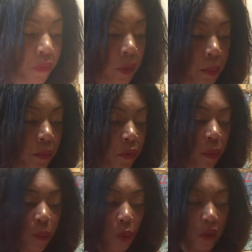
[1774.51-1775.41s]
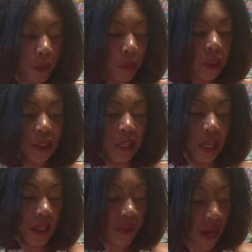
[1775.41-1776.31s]
from boredom or
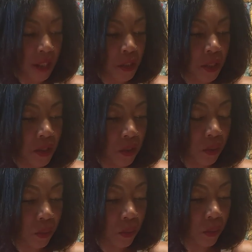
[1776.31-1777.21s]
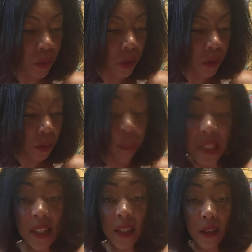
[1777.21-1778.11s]
dissatisfaction to
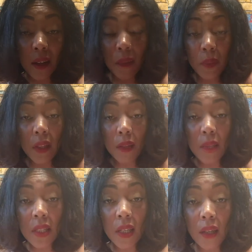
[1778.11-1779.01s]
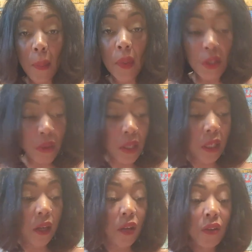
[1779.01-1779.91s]
completely missing an
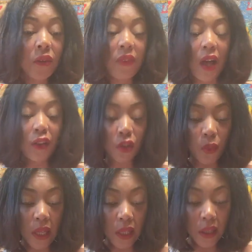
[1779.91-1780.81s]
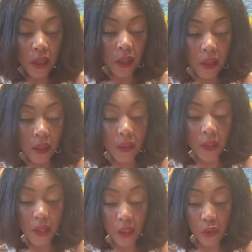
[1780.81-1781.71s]
opportunity. Undervaluing
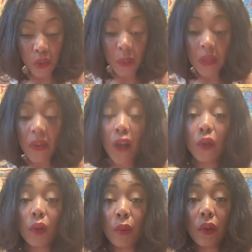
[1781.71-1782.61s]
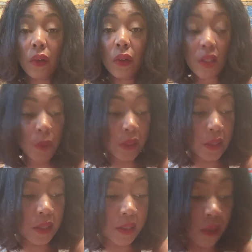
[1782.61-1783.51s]
the extremely valuable is what
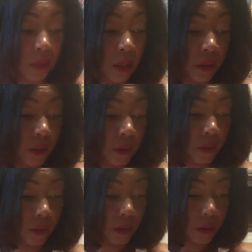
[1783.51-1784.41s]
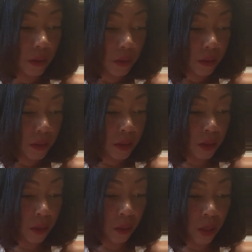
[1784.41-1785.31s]
this is giving here.
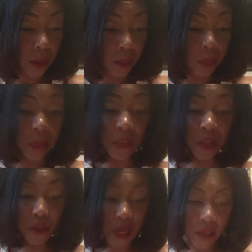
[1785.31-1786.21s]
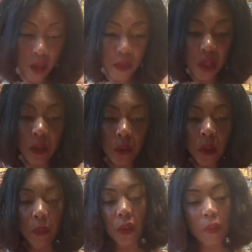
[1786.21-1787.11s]
So if they try to come to you,
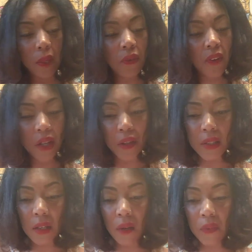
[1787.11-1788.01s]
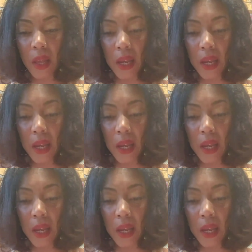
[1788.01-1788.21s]
Libra, you may find yourself